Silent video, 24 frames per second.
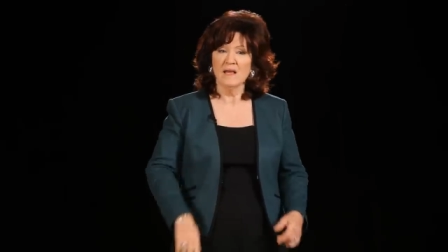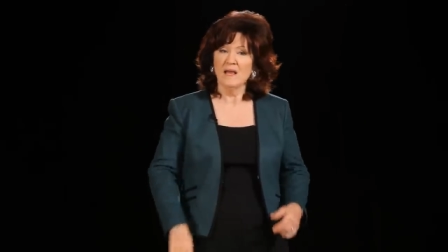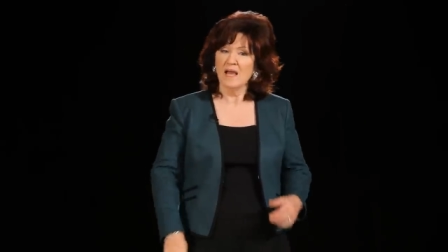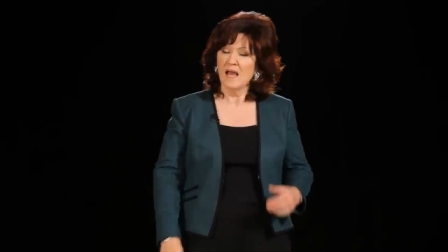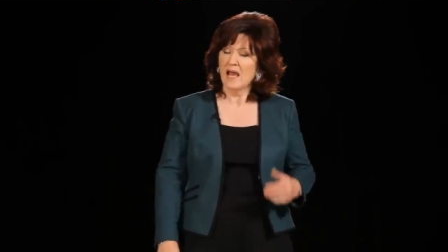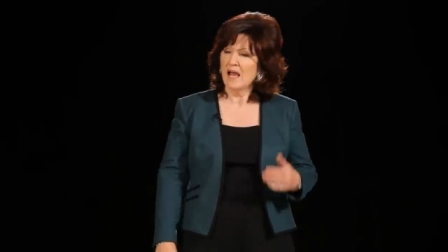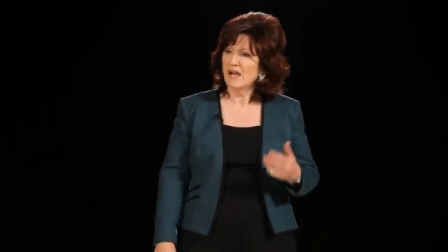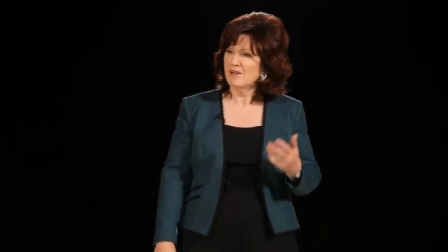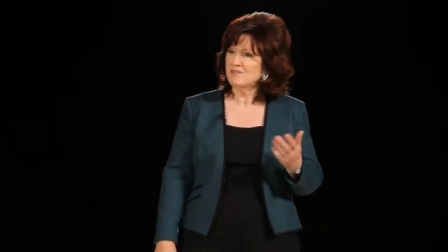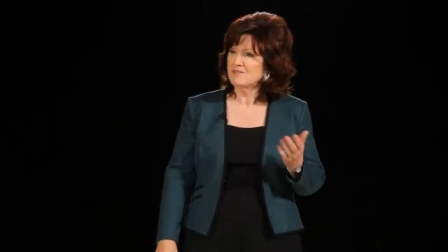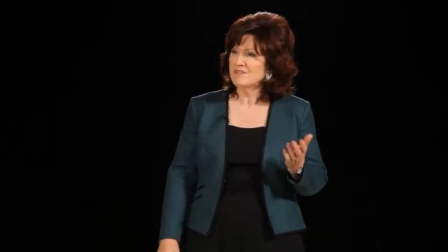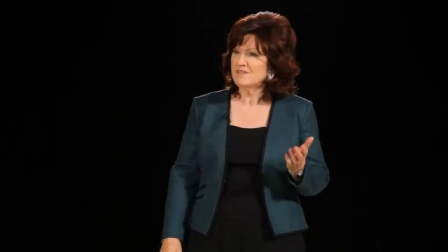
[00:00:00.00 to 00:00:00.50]

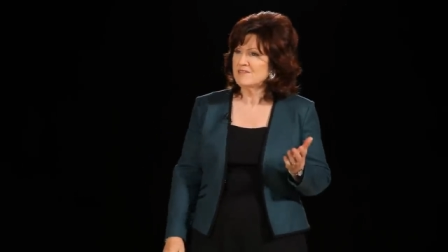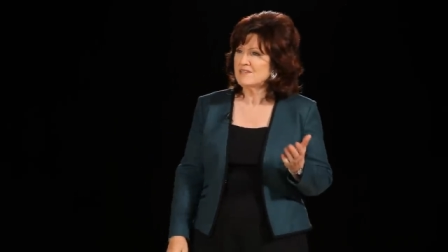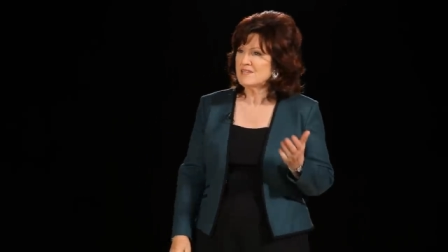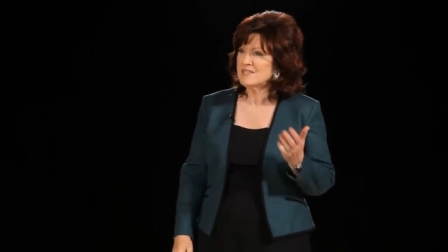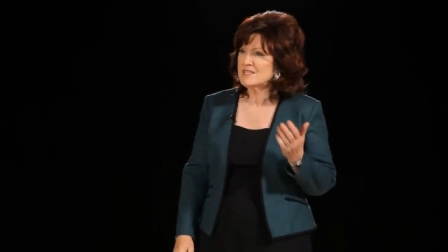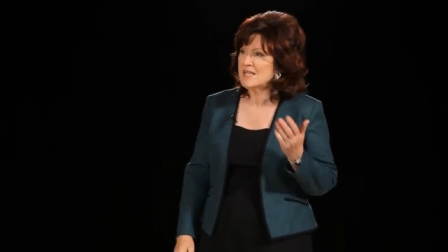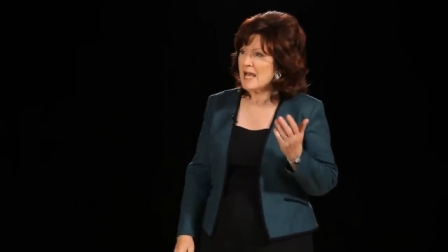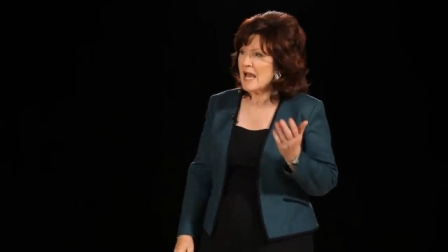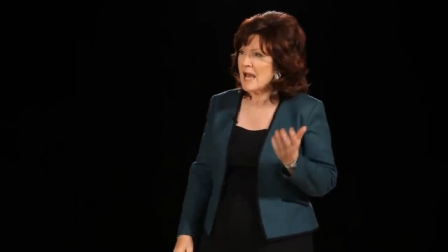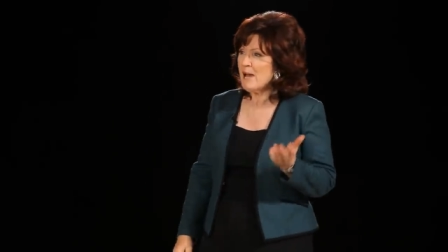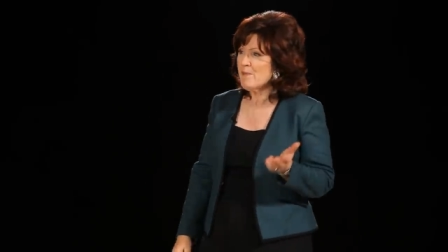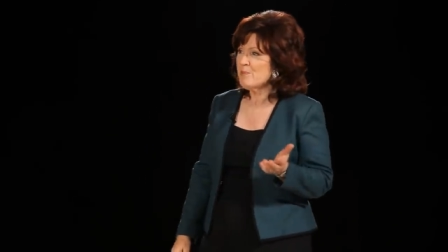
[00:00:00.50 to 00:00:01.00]
How did this
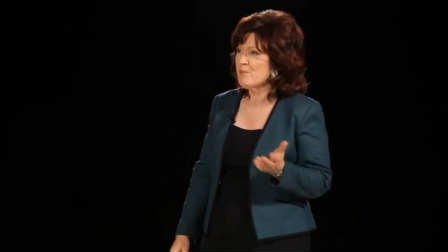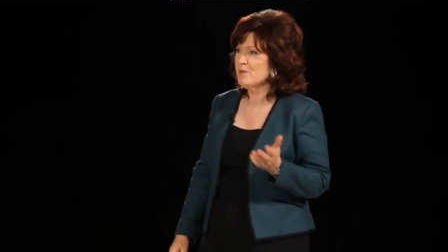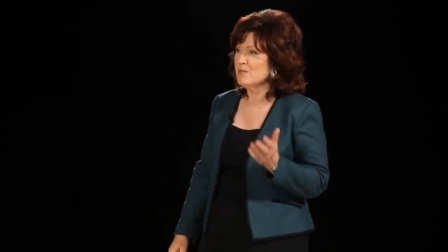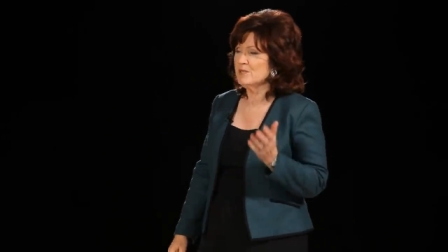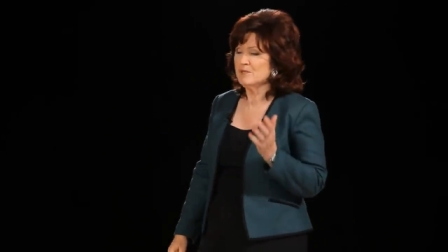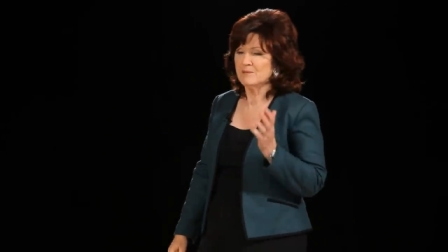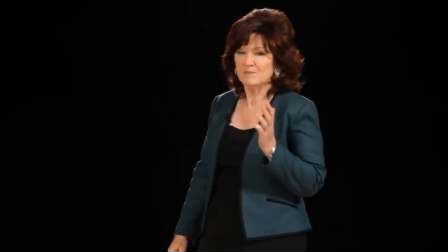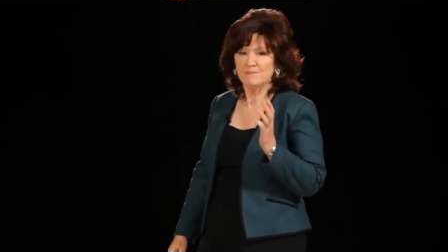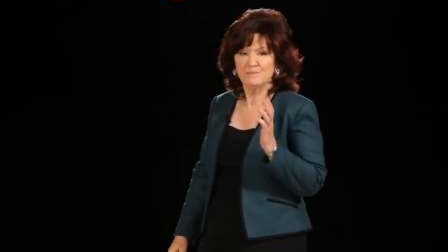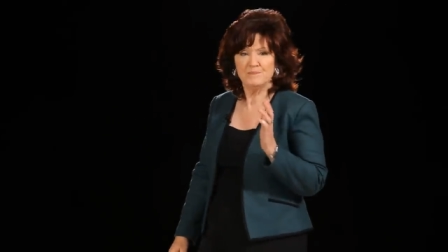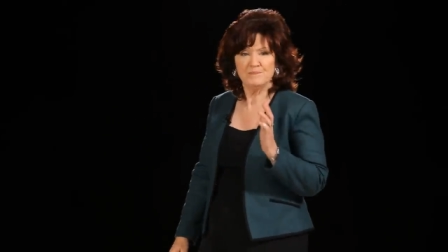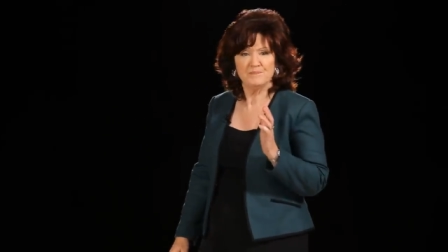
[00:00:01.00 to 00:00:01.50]
happen?
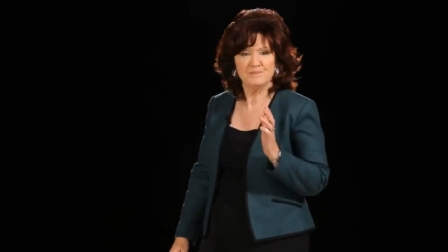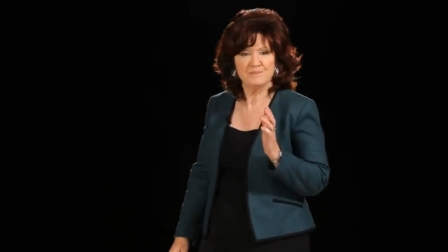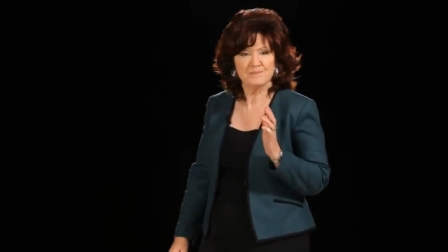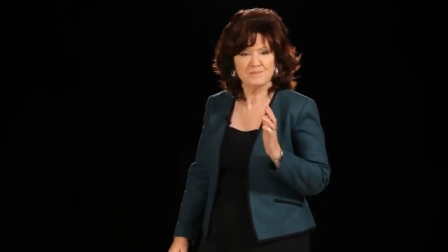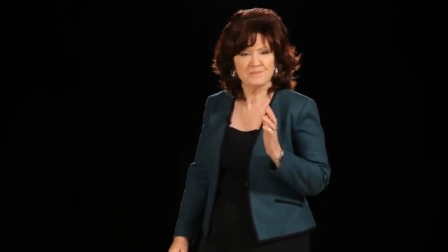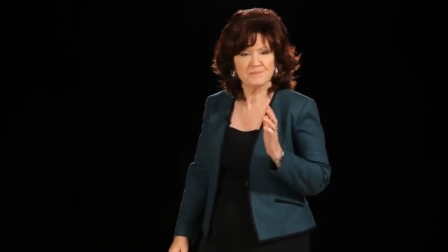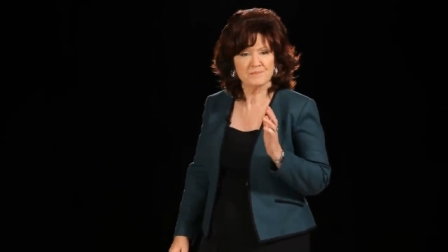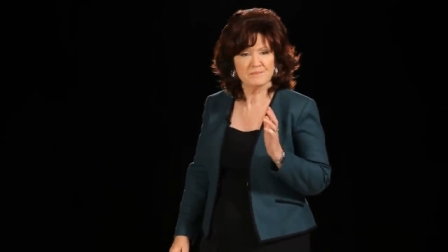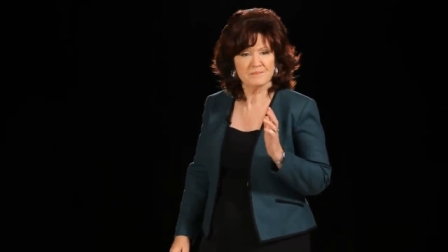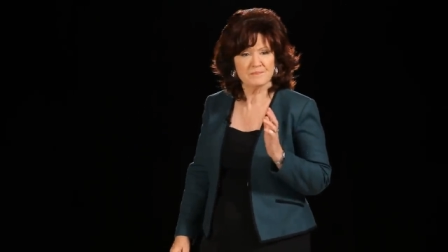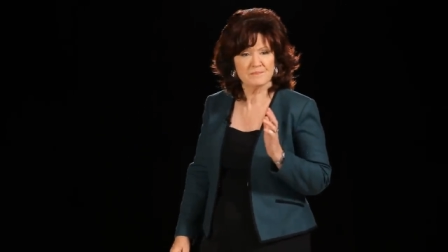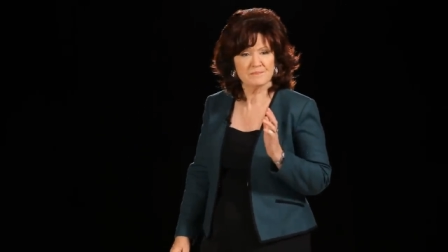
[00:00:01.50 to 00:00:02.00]

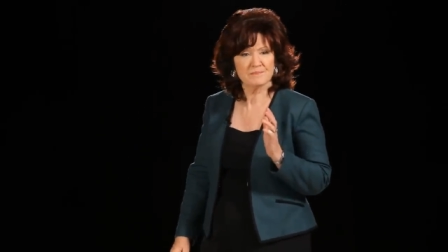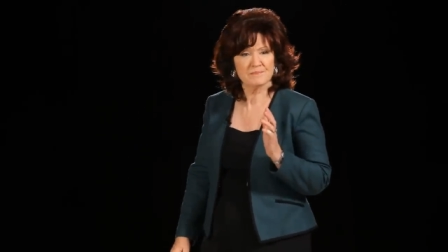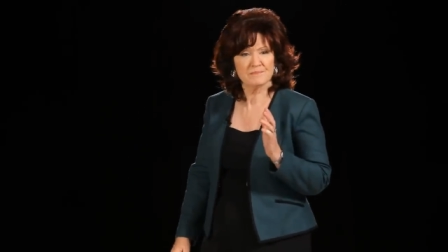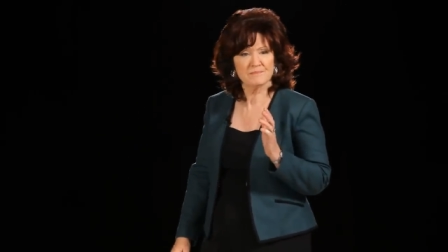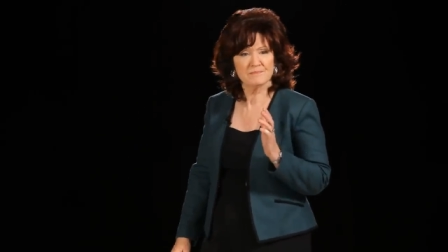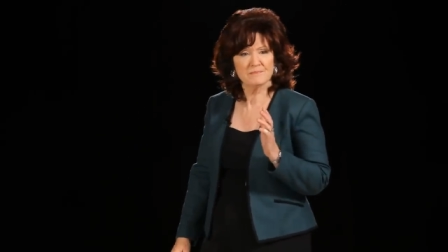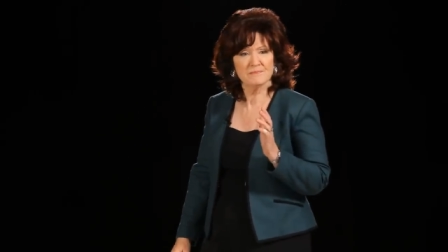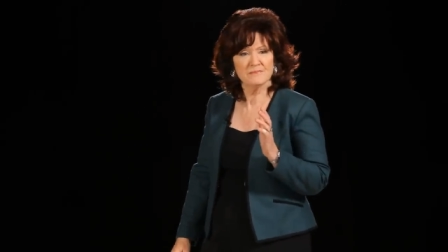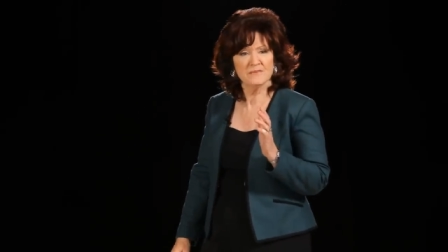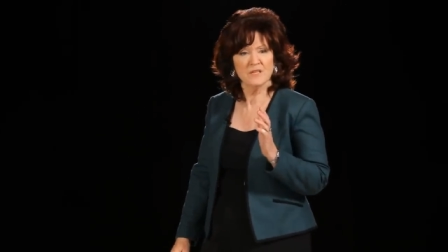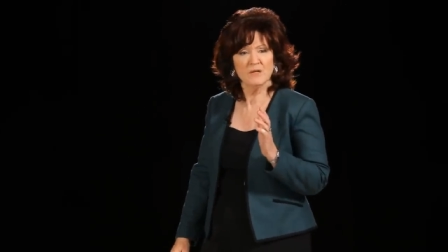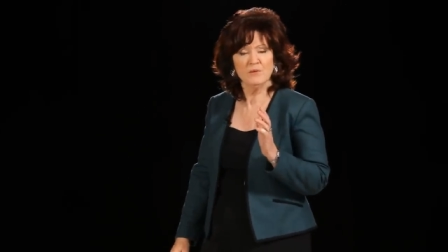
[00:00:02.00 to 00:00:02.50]

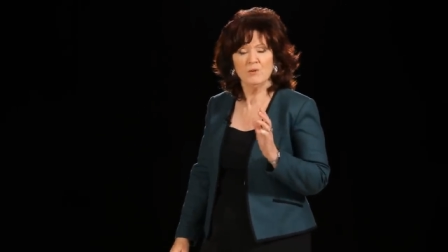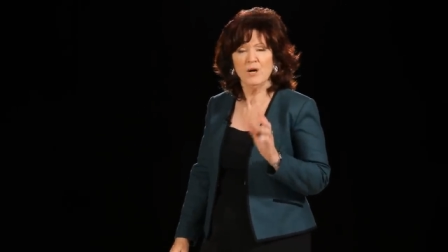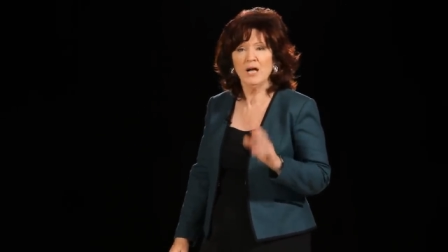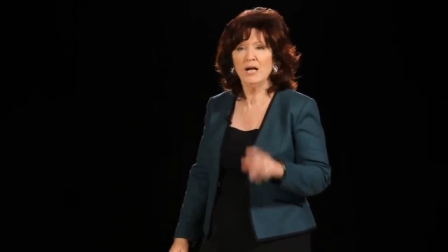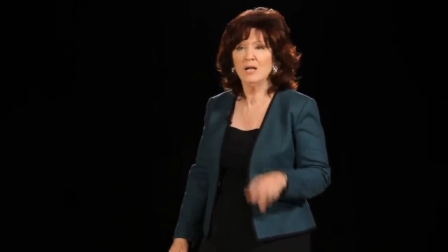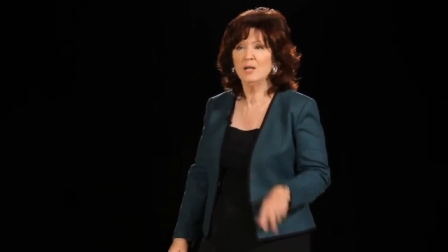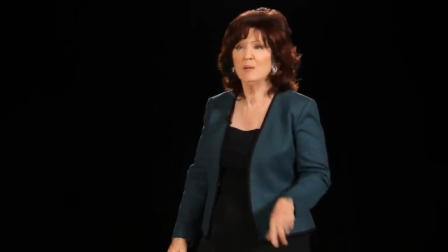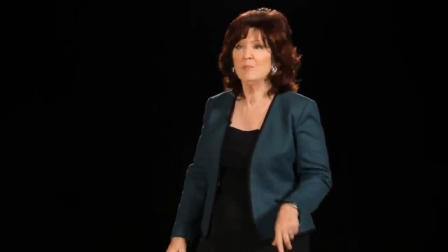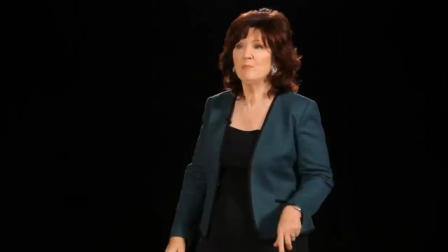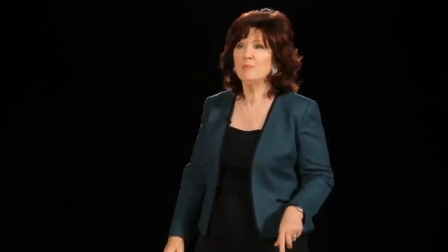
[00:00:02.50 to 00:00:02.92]
Well,